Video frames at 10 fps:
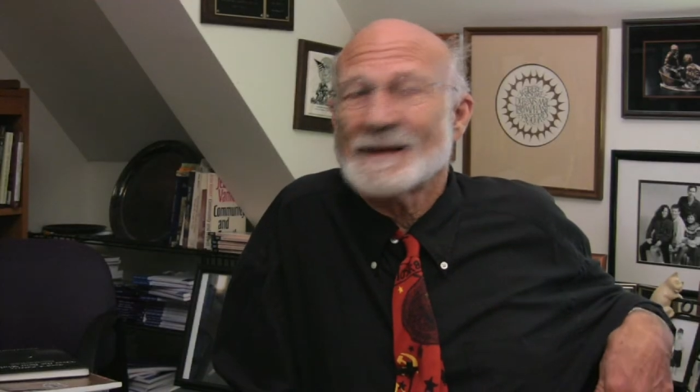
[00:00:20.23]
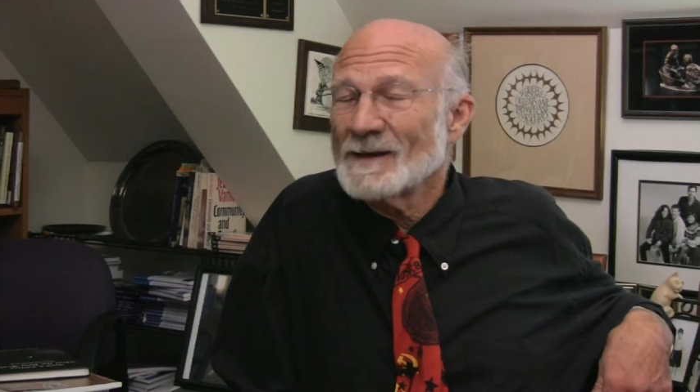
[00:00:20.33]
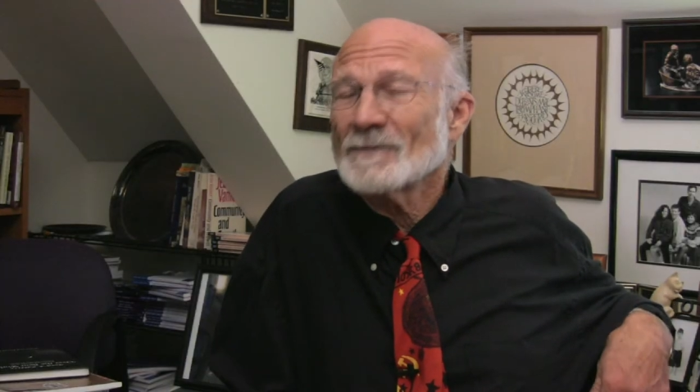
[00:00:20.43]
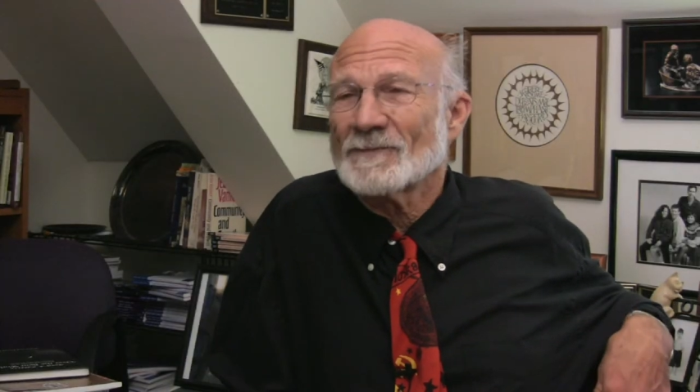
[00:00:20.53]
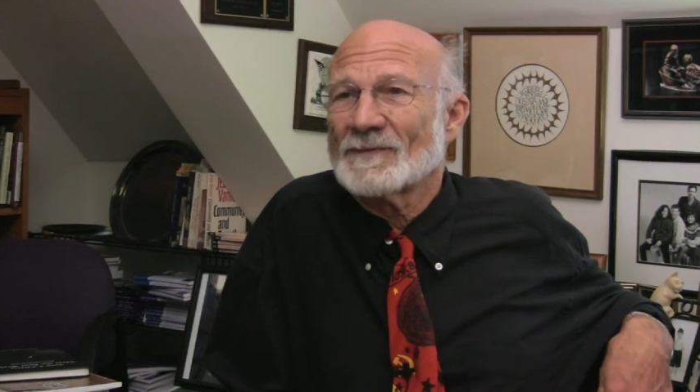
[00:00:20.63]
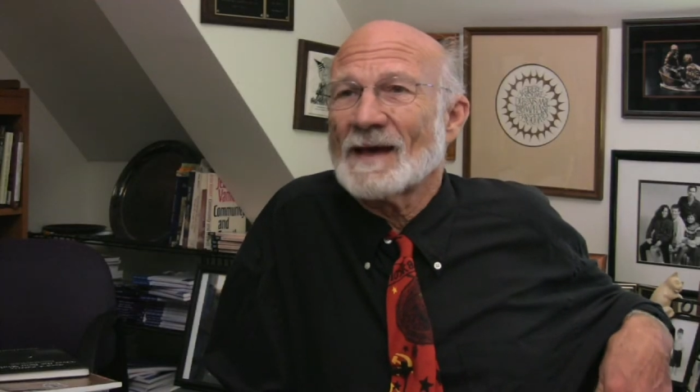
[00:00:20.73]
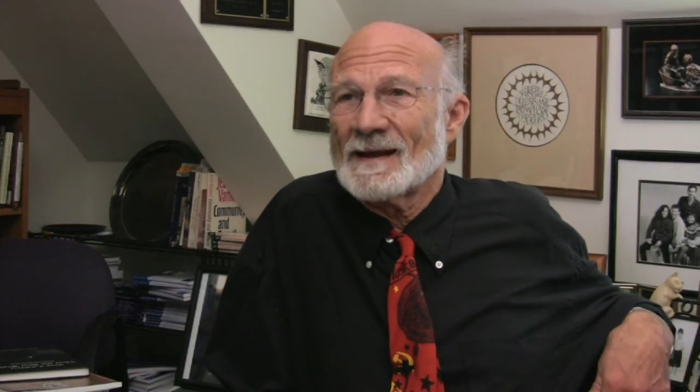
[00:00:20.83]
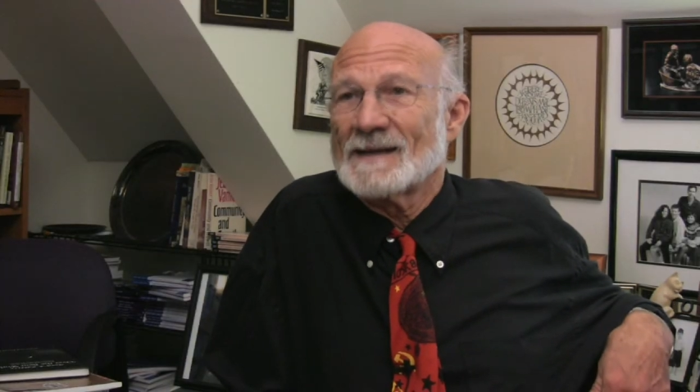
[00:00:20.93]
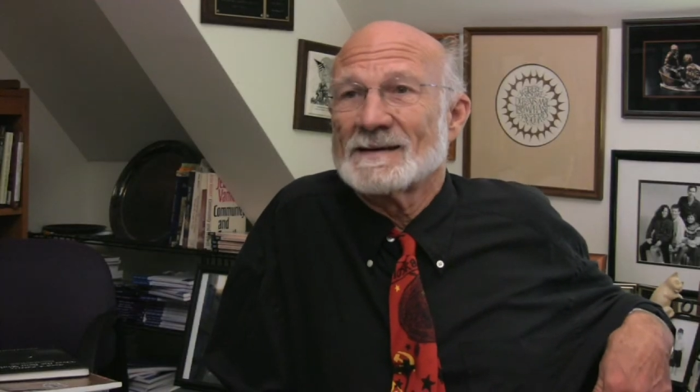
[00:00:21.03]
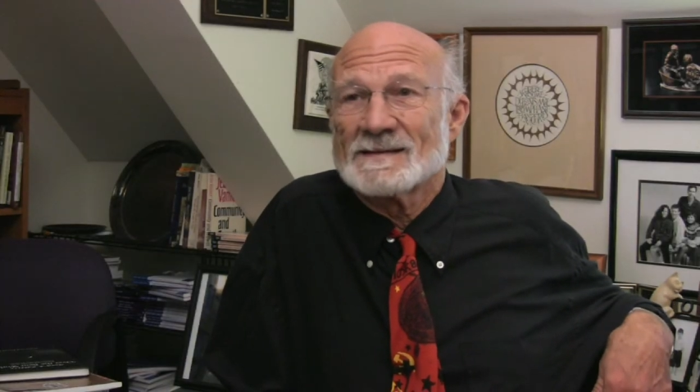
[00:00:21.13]
gift
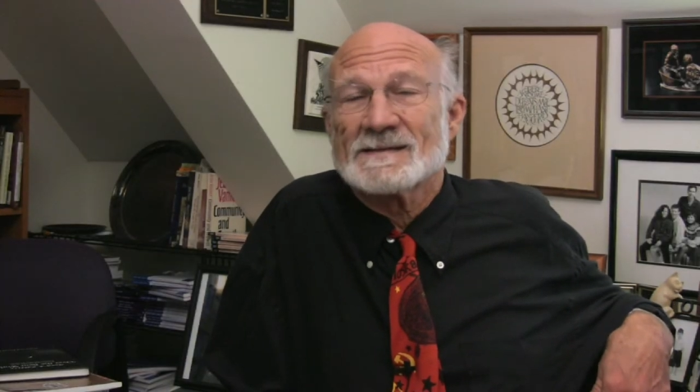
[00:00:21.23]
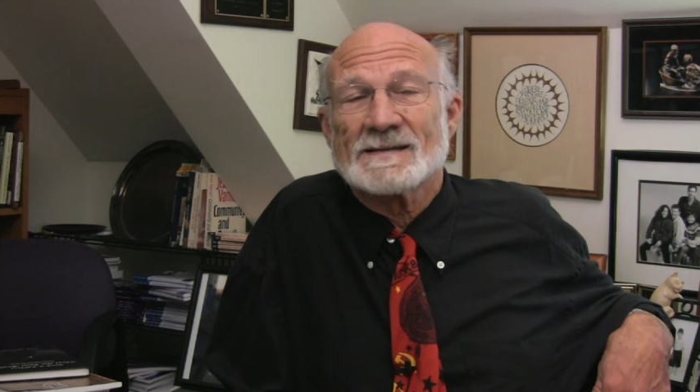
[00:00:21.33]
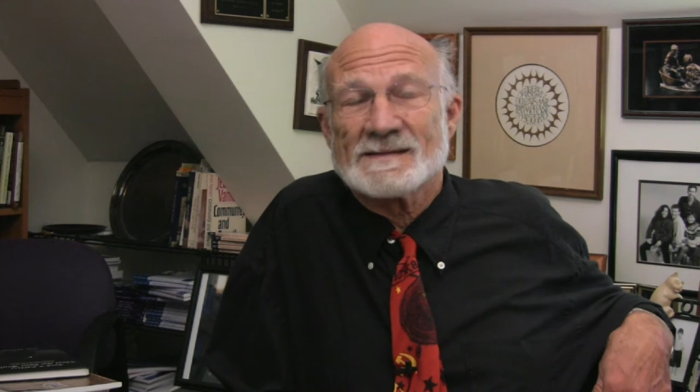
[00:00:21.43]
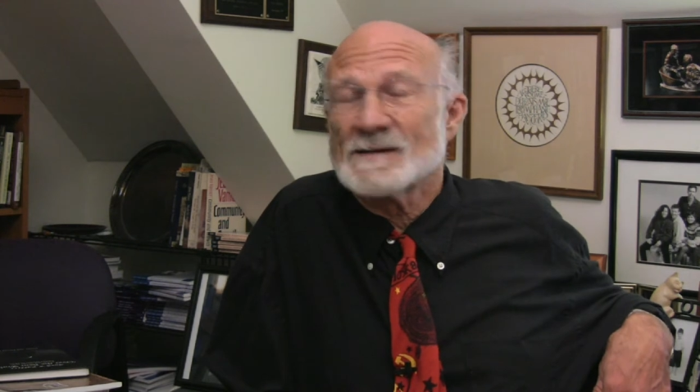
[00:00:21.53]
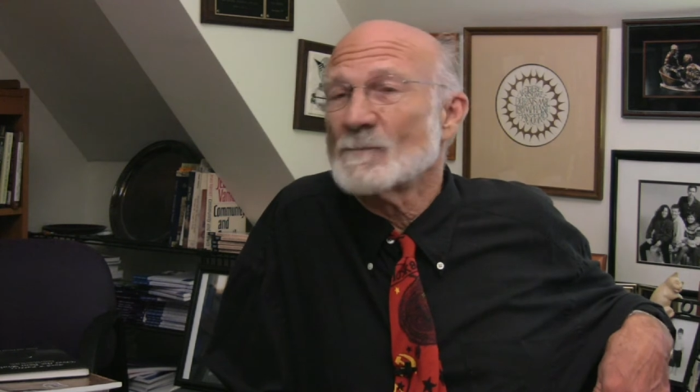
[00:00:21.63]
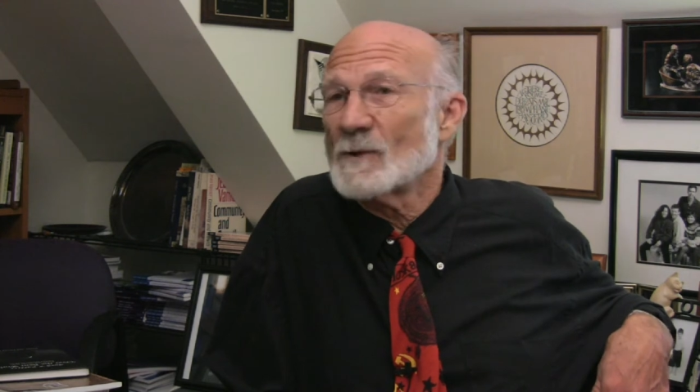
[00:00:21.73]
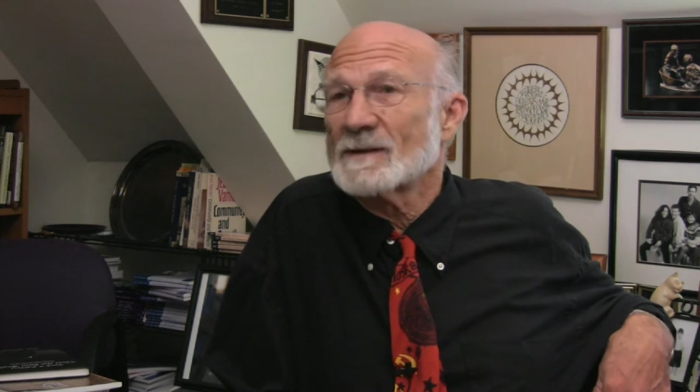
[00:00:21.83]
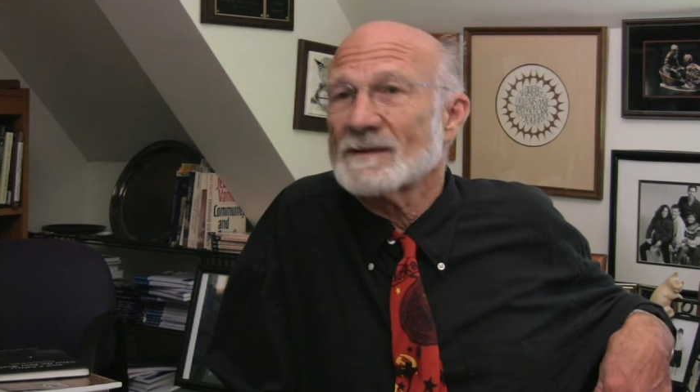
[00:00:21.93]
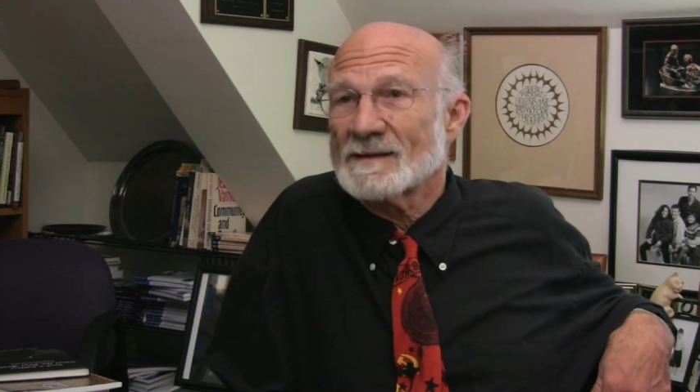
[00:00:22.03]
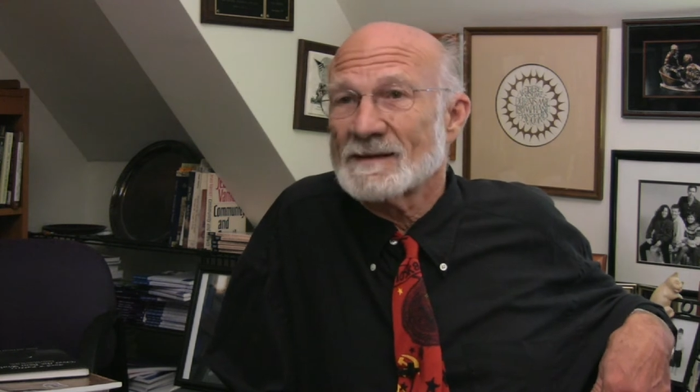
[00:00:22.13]
that is, that
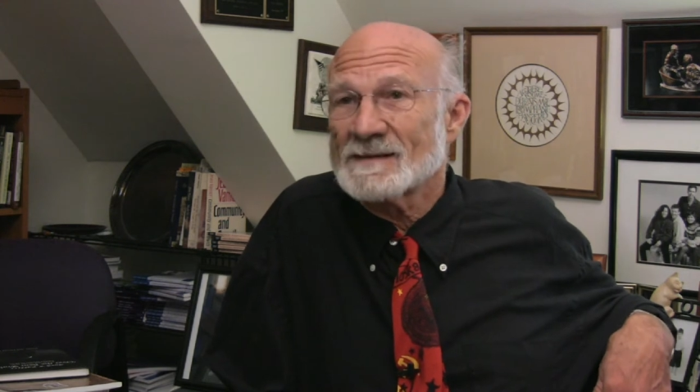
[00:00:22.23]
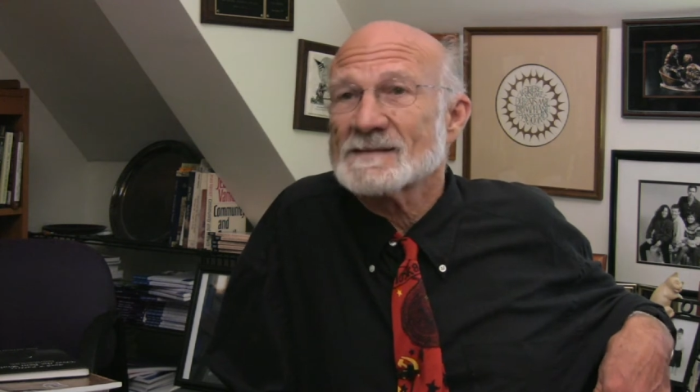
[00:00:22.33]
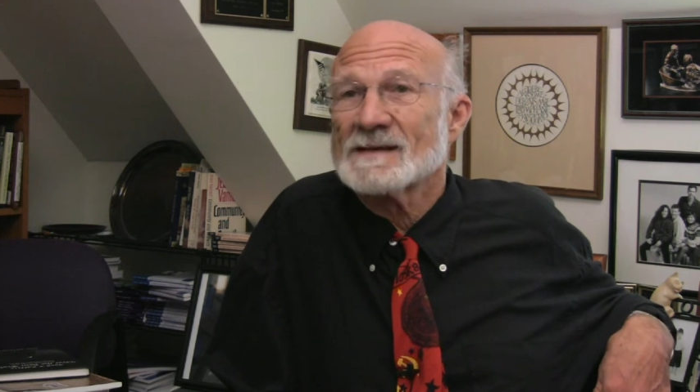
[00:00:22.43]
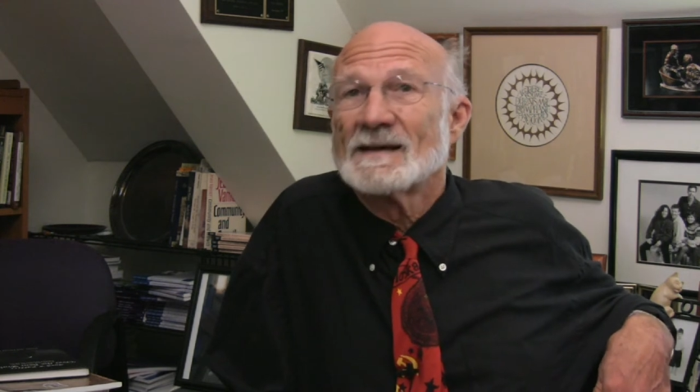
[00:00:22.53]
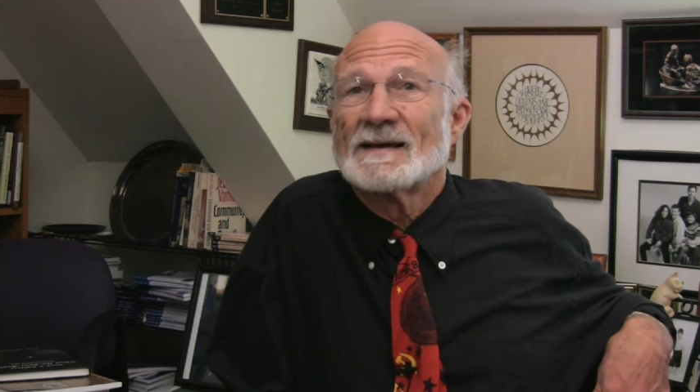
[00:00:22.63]
someone thinks